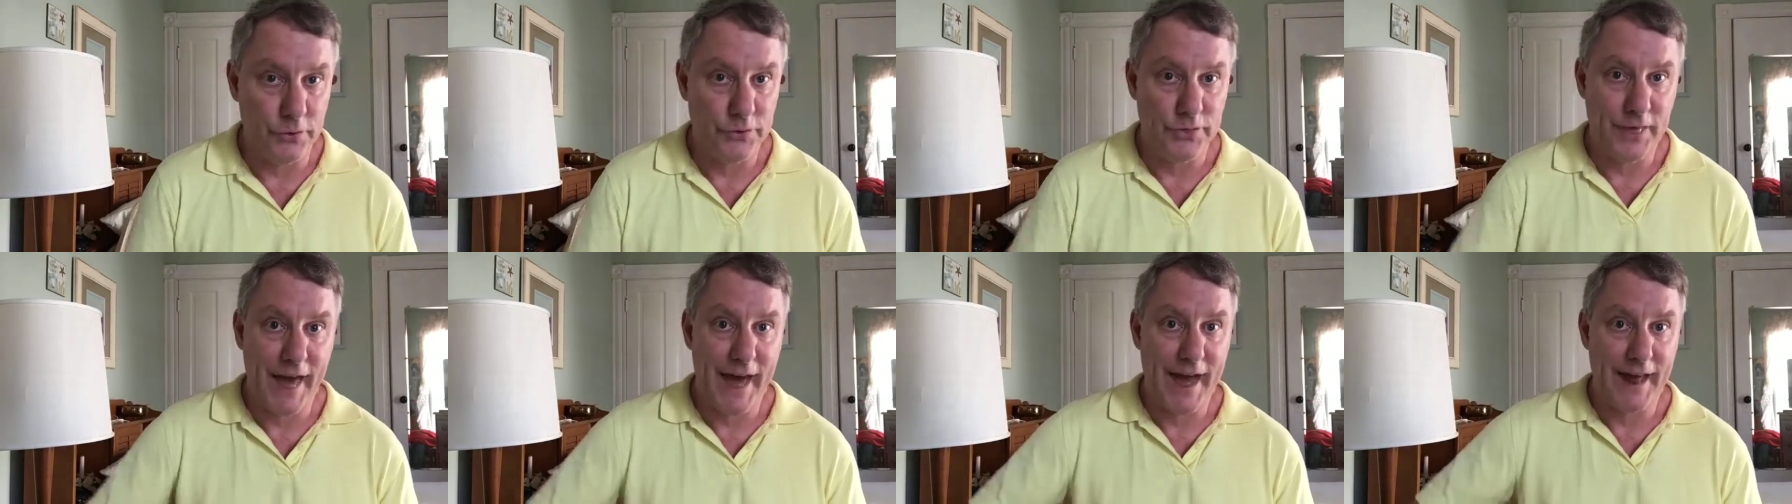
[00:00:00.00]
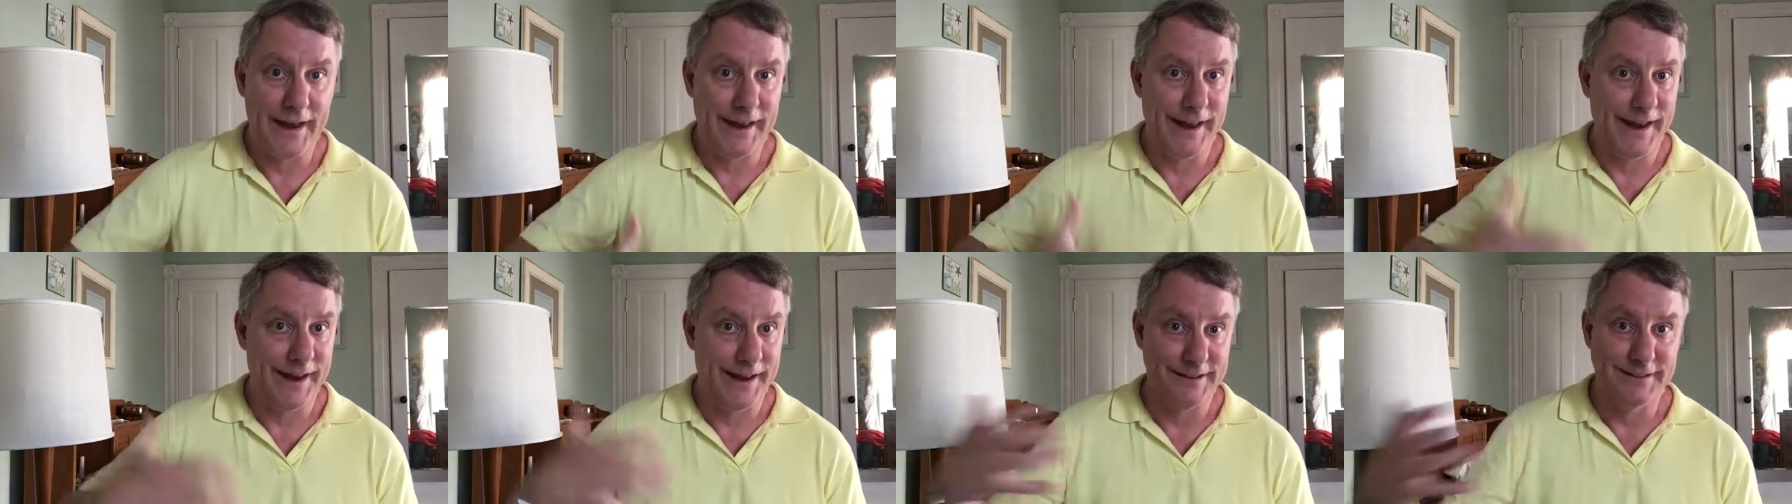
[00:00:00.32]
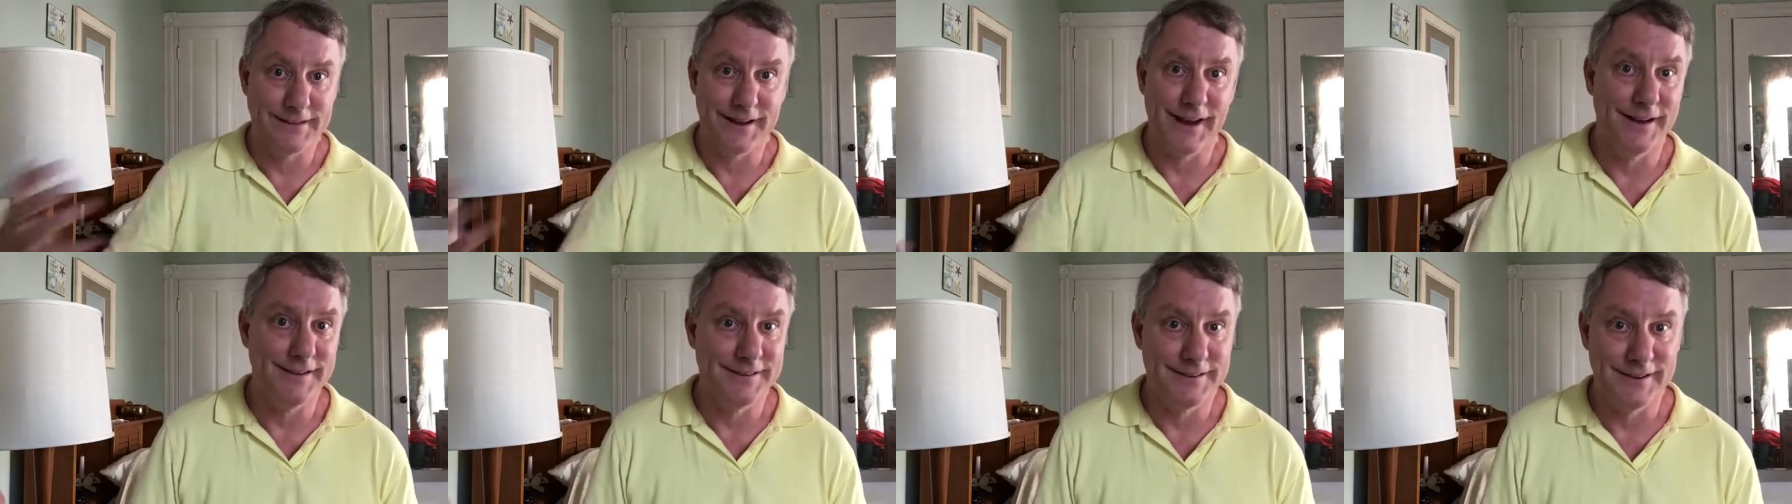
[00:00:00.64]
that it
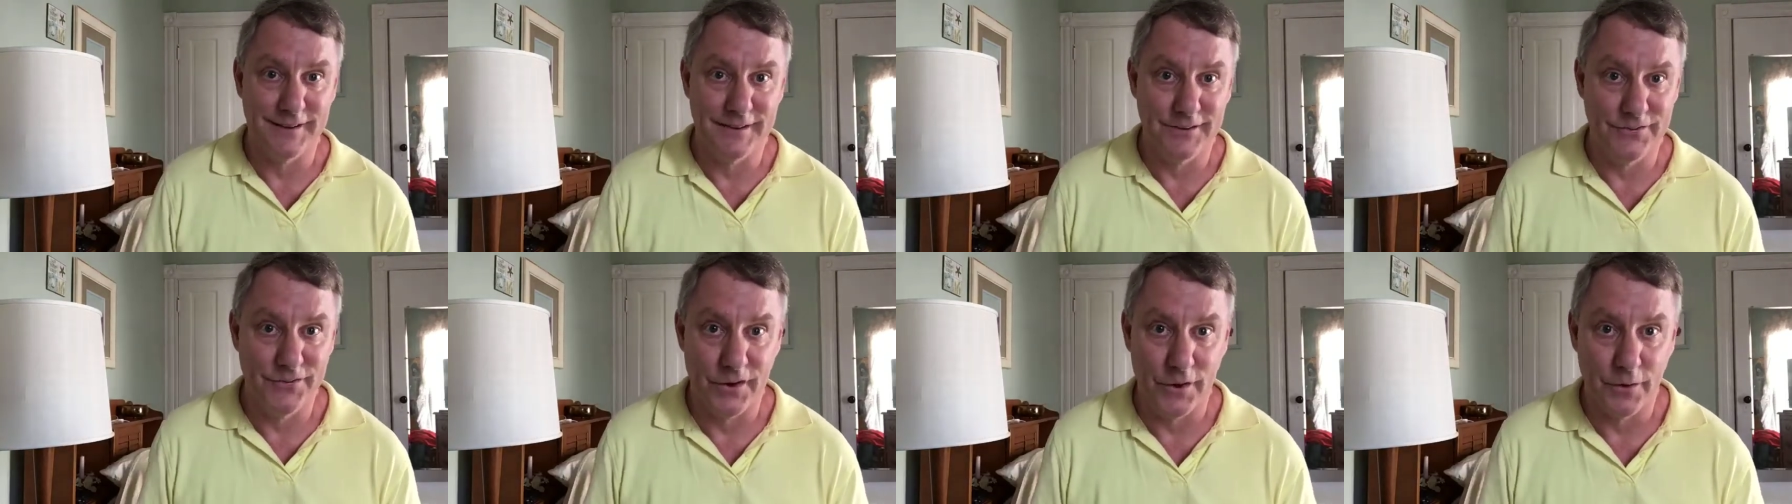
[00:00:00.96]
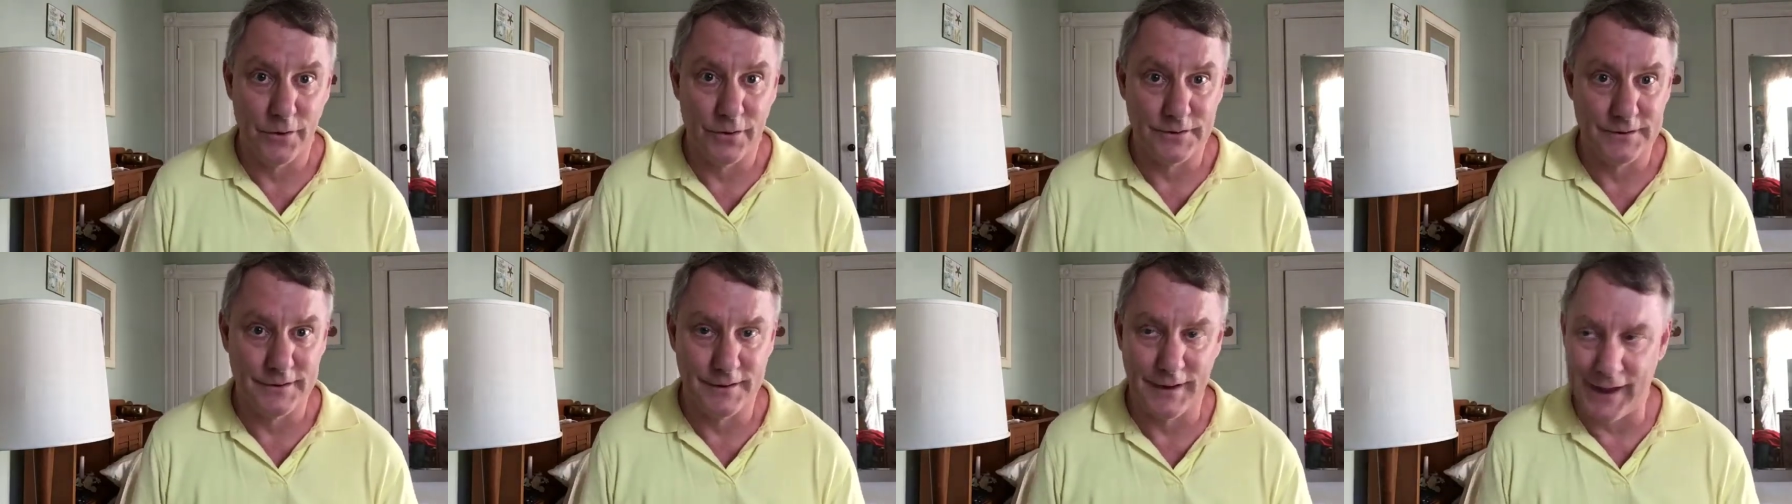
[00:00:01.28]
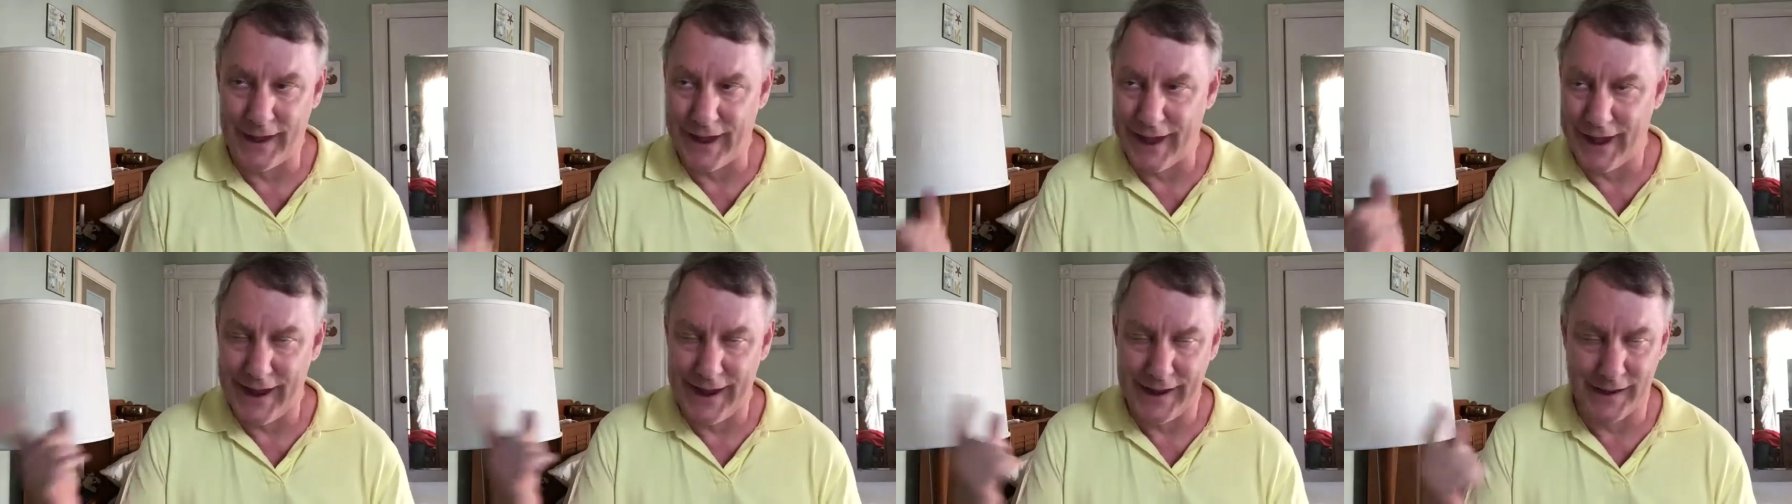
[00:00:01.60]
entices viewers to
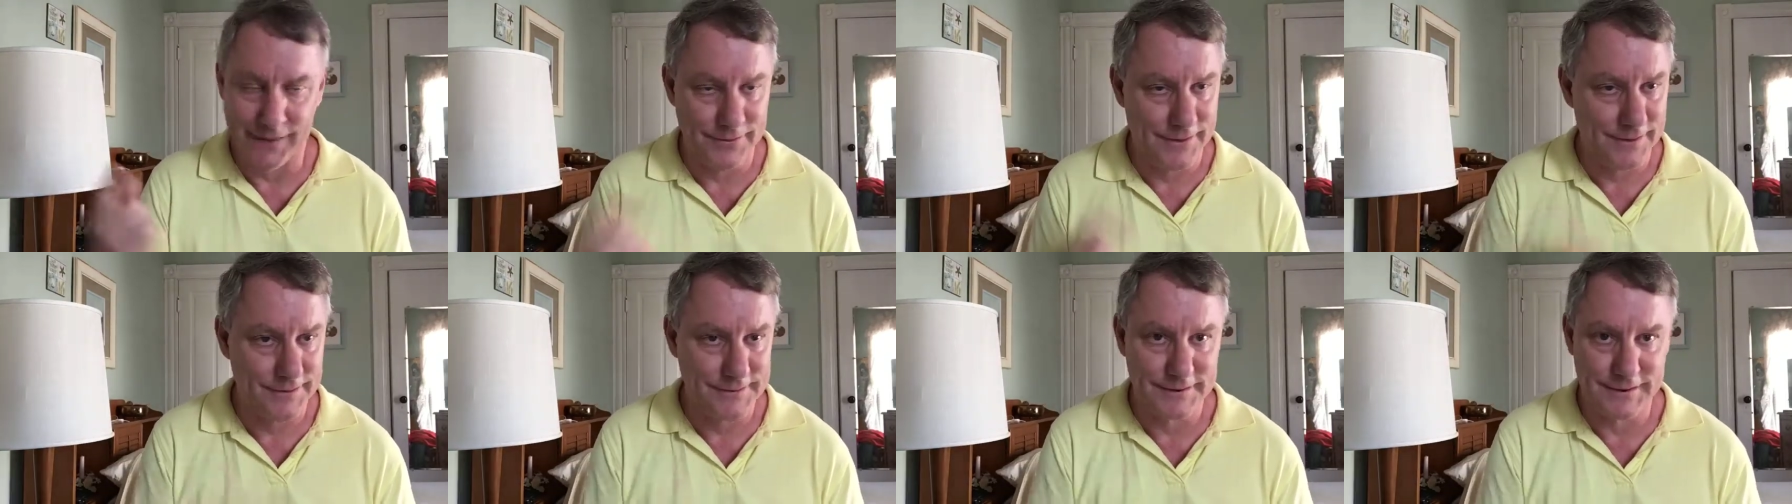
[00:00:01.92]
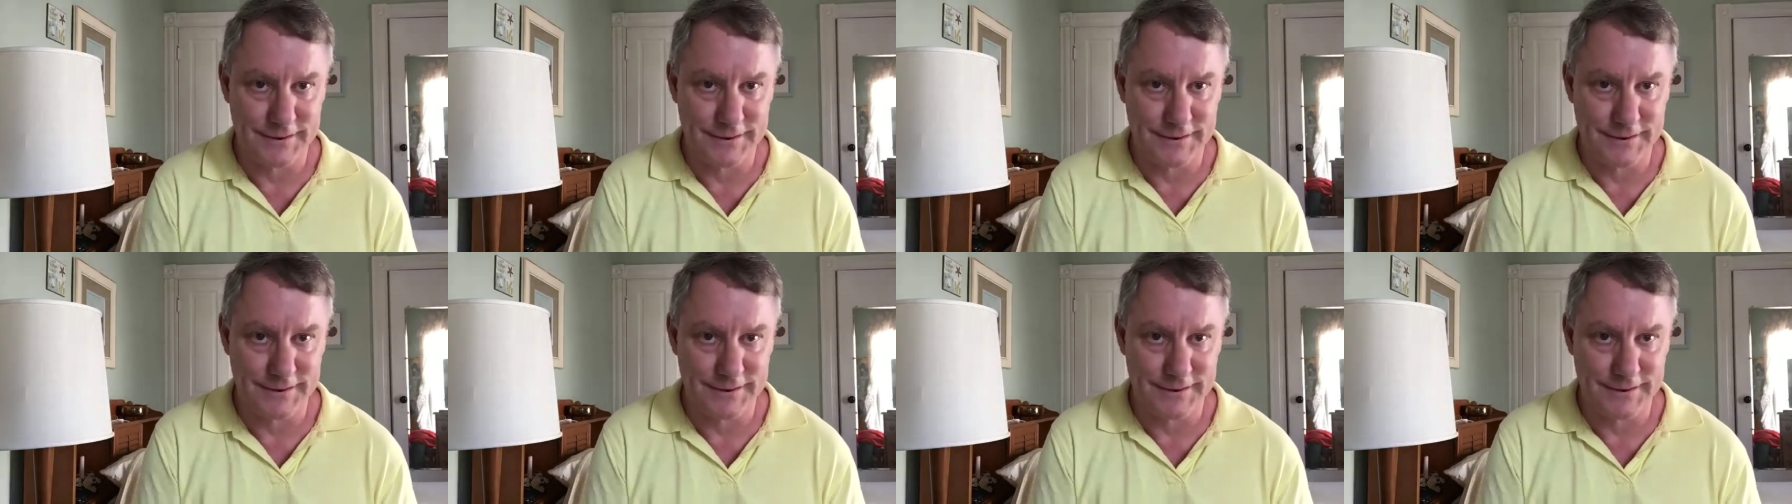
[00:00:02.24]
say, hey,